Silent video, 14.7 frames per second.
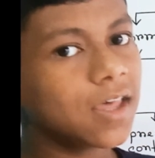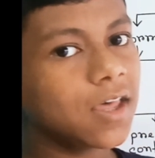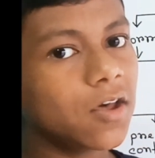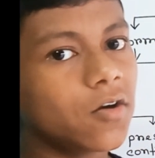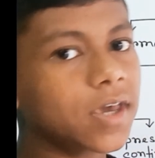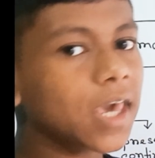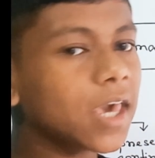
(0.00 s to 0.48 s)

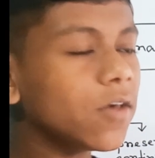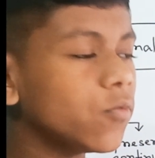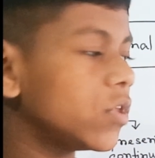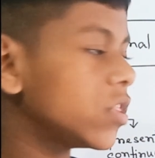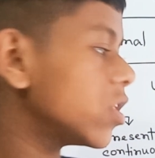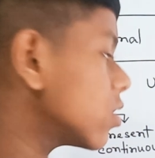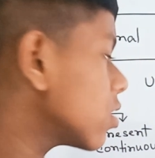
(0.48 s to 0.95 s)
Okay,
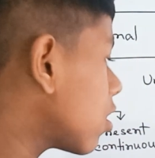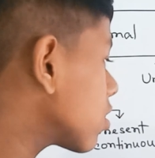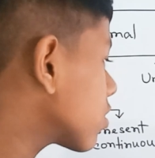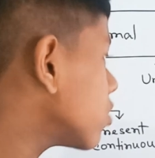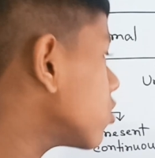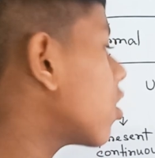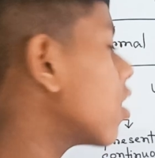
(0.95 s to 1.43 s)
which is
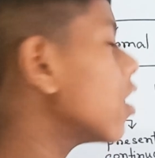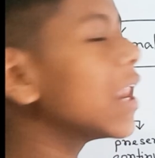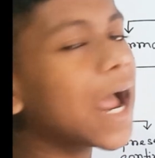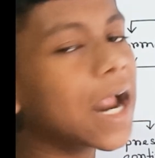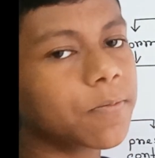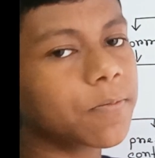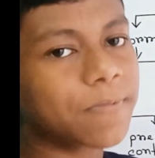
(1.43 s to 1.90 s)
also called
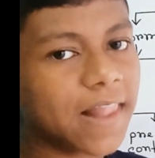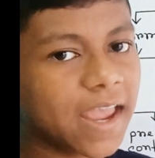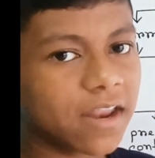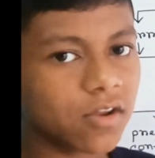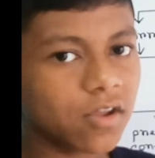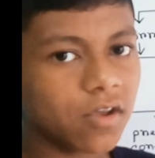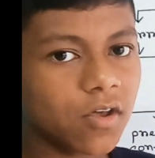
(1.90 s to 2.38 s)
unplanned.